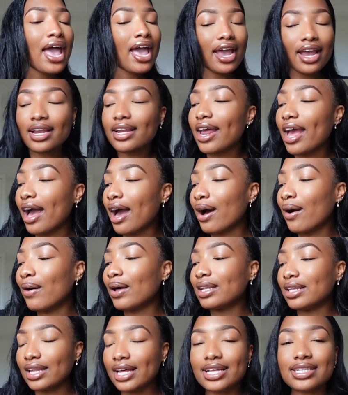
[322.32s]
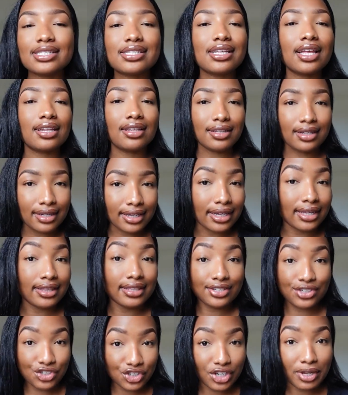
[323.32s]
And now let's look in
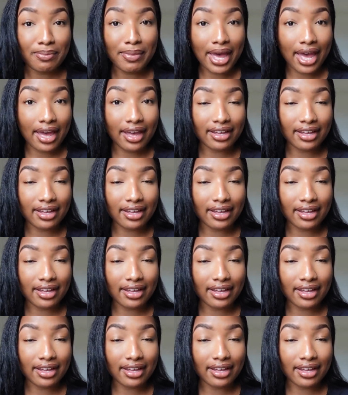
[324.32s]
this gym bag.